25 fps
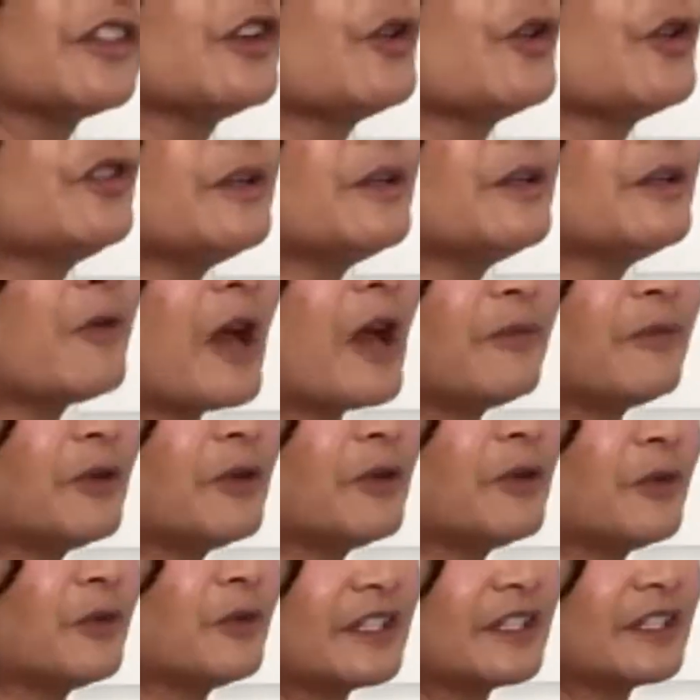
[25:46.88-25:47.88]
only problem
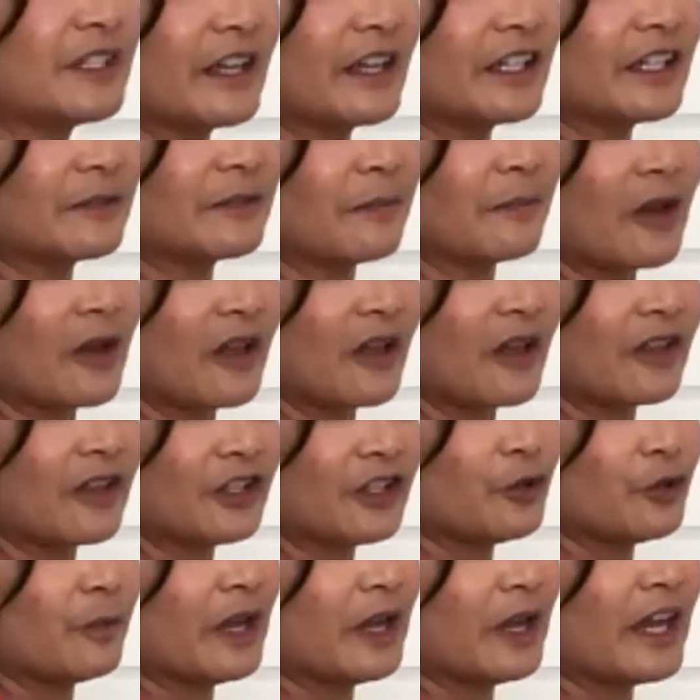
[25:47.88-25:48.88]
with the tennis ball that
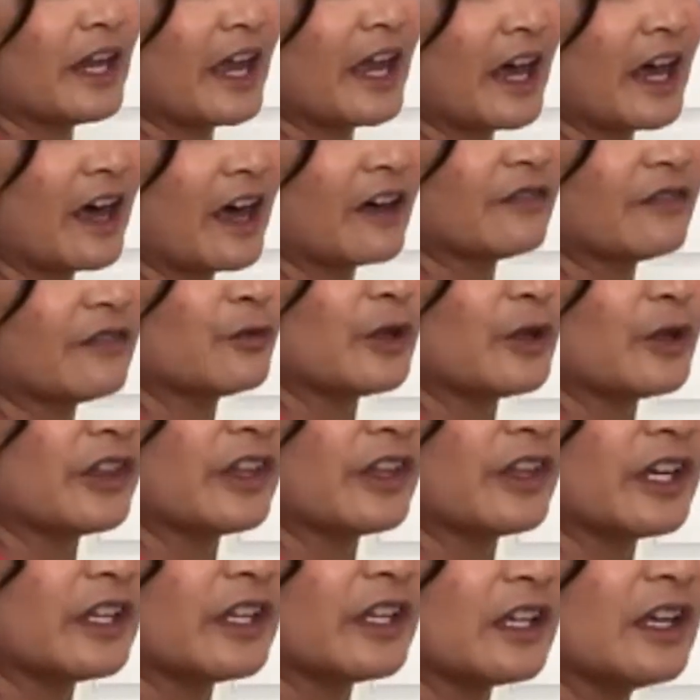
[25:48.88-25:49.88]
you may have with
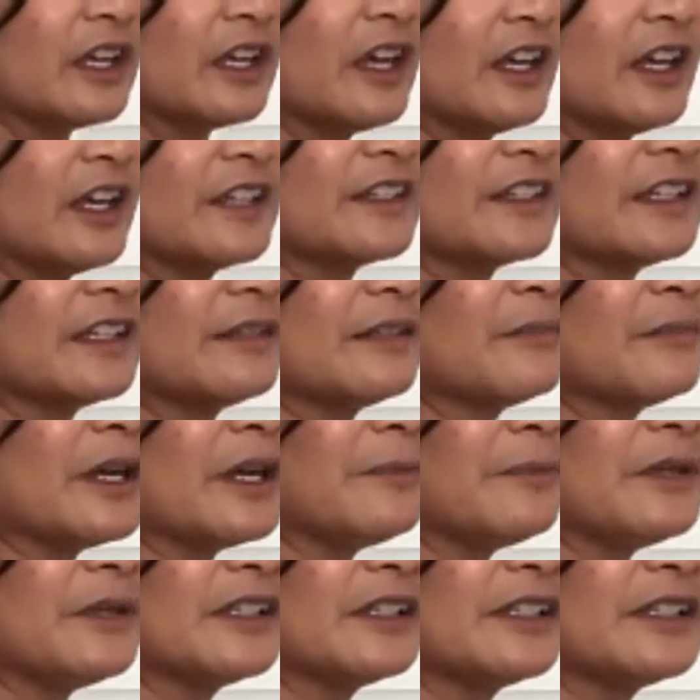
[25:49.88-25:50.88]
it is it might
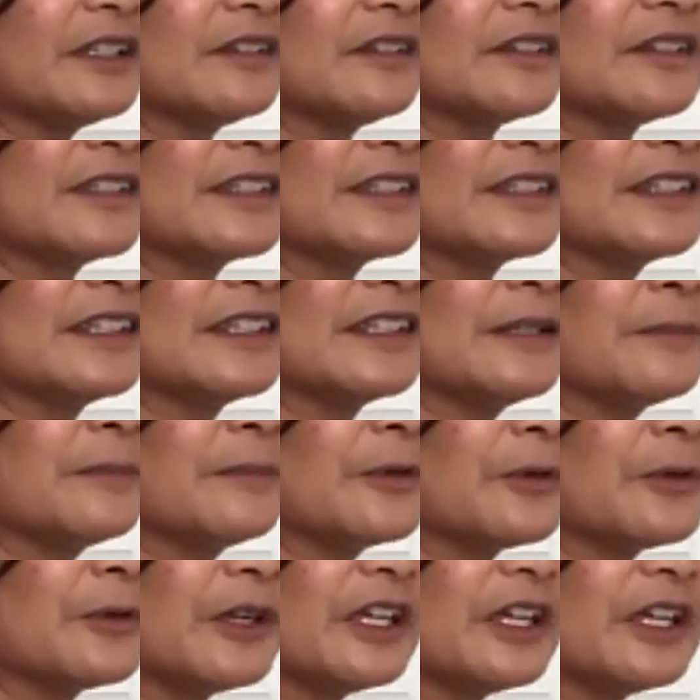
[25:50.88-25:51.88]
be a little
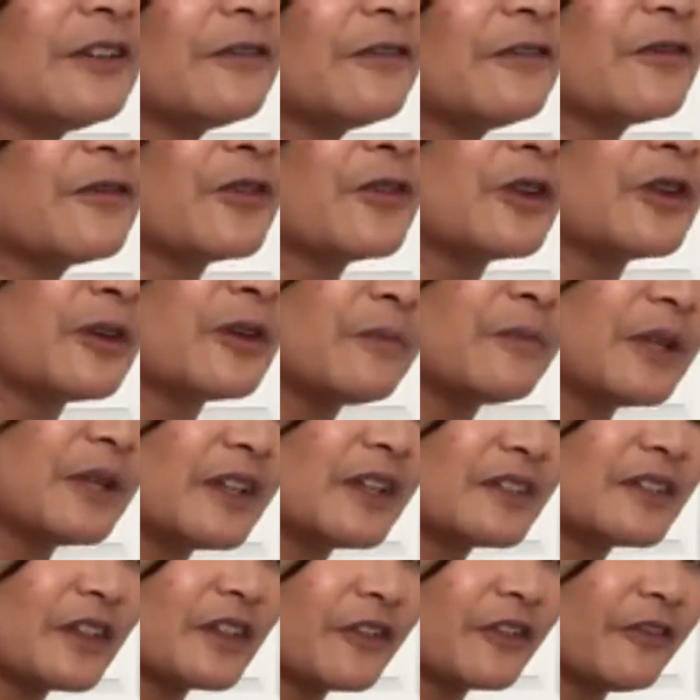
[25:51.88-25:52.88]
slippery
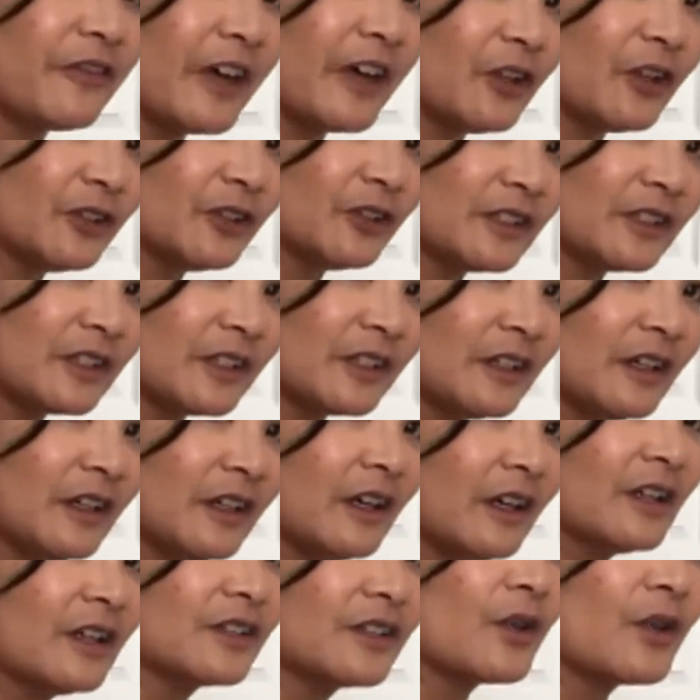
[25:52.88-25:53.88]
because of the felt.
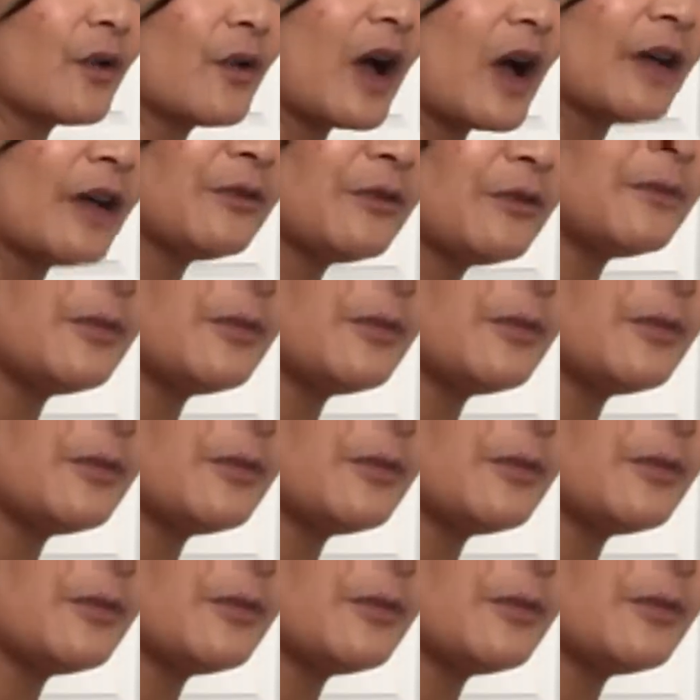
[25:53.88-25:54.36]
So I would